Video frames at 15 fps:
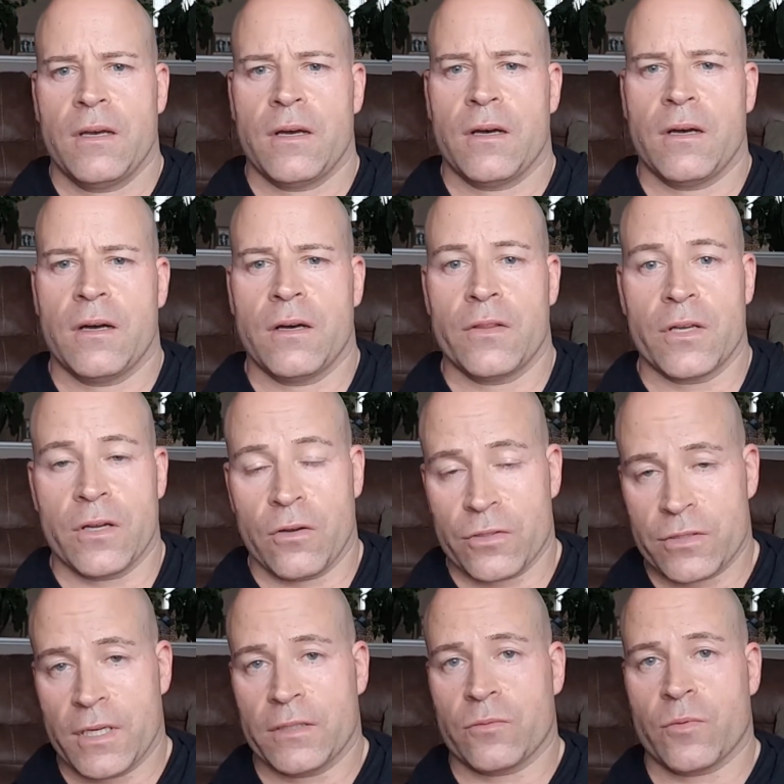They
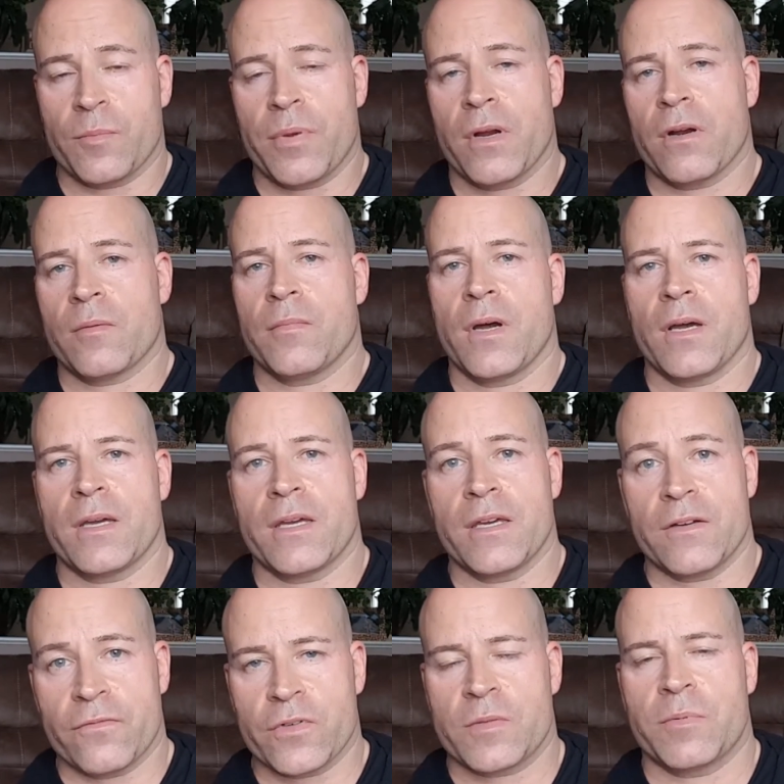also had to repair my
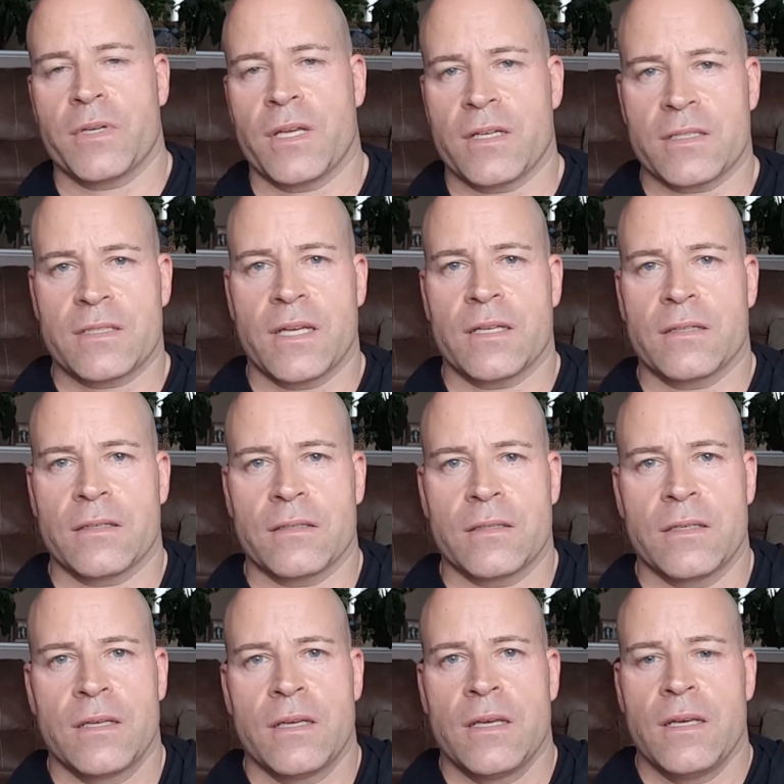infraspinatus tendon,
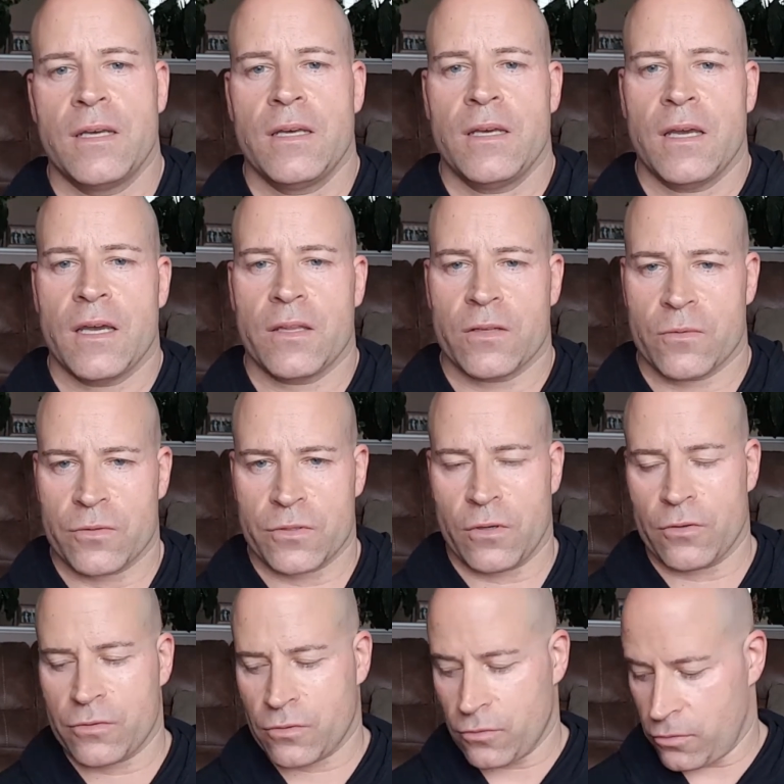and there was
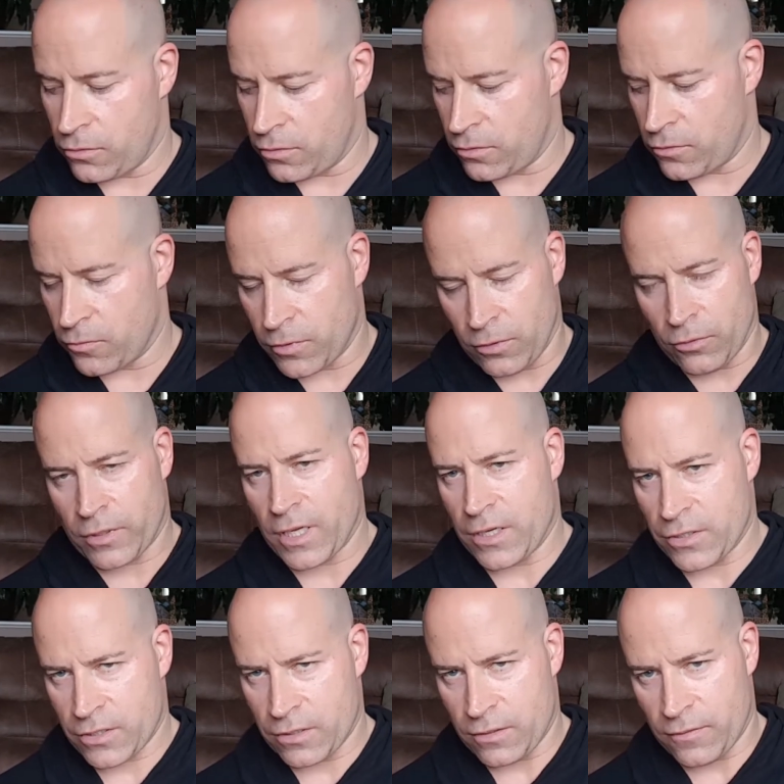also the
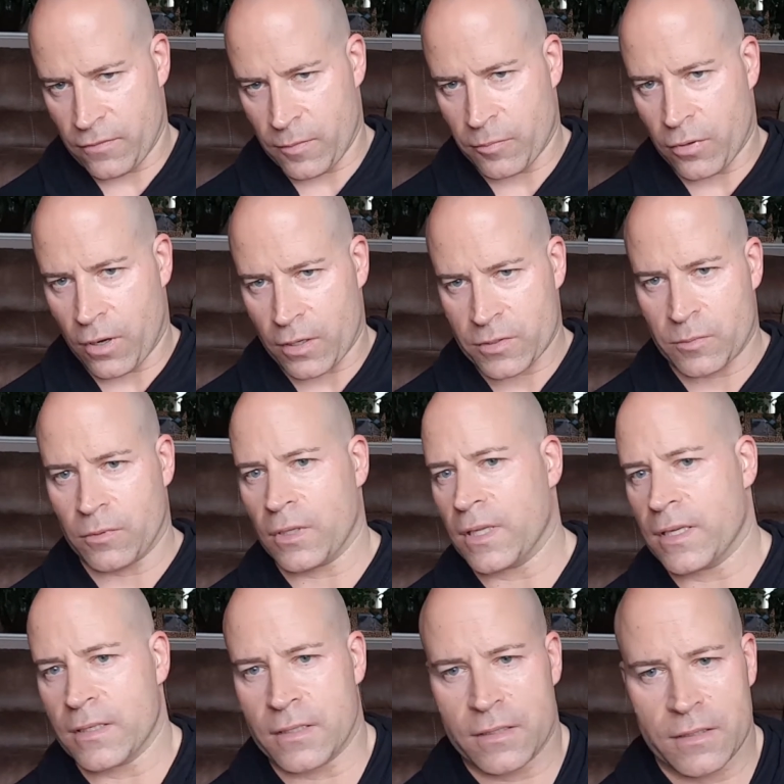relocation of the
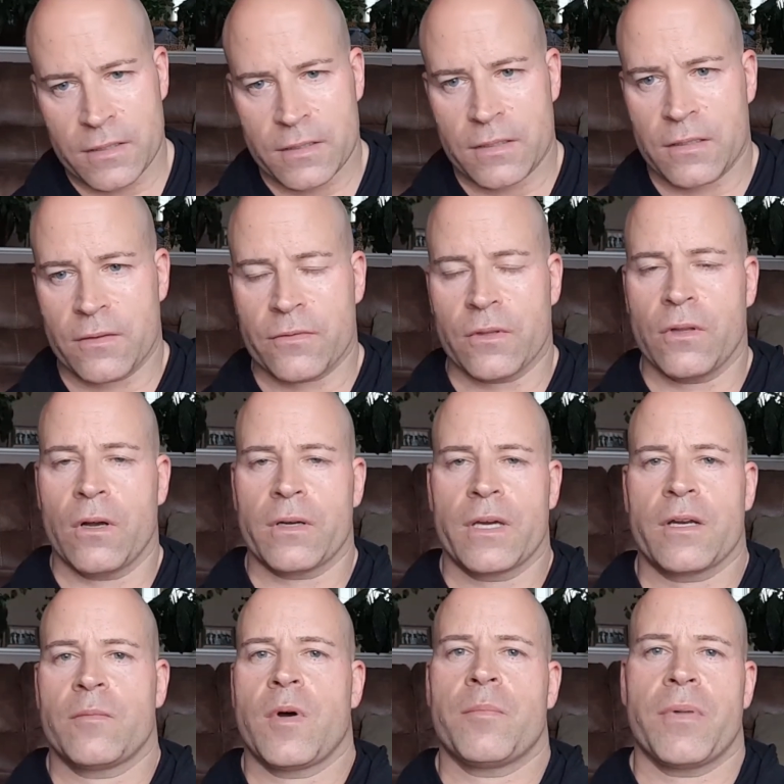proximal end of the long
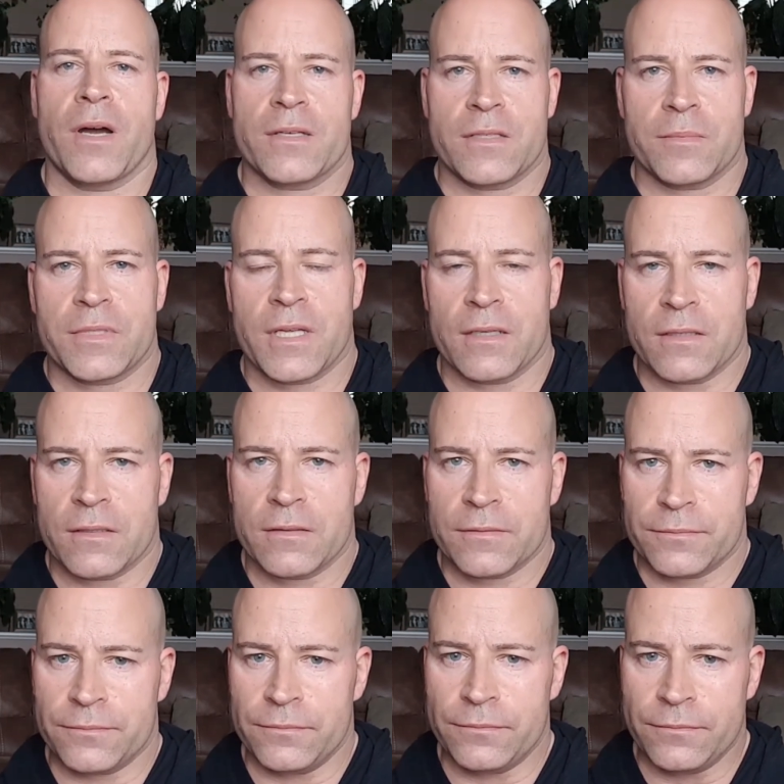head of my biceps tendon.
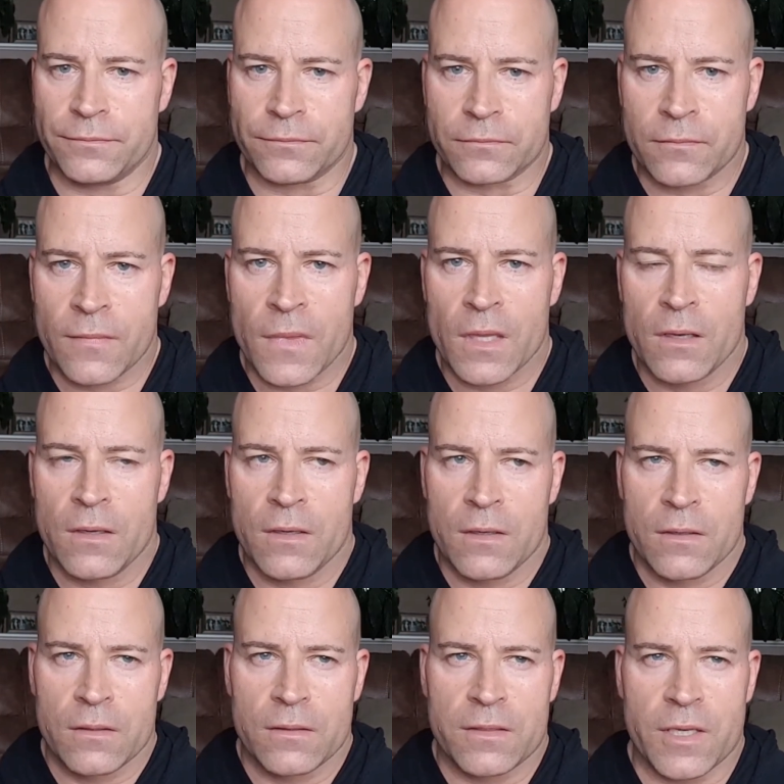
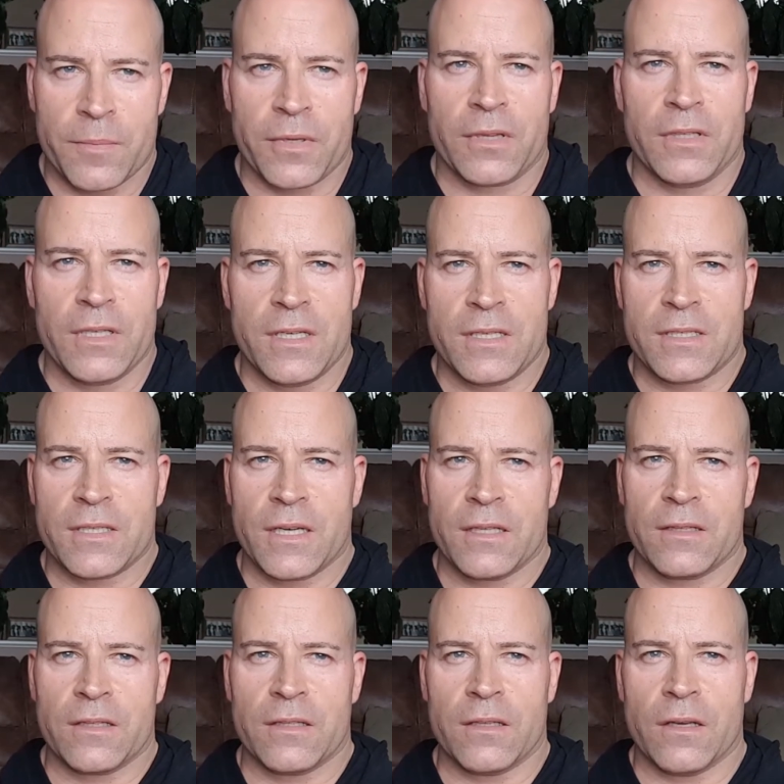Typically, he
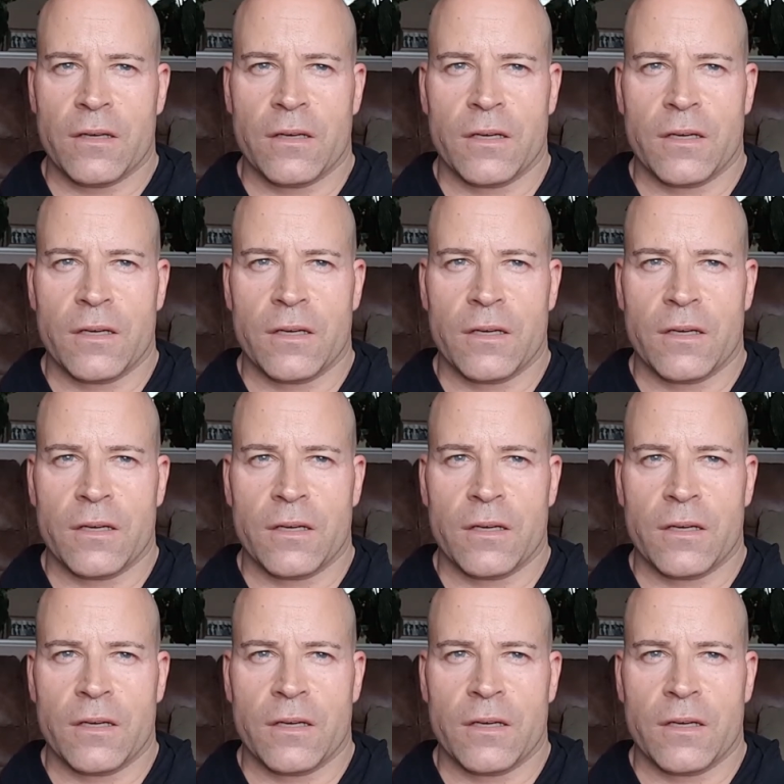said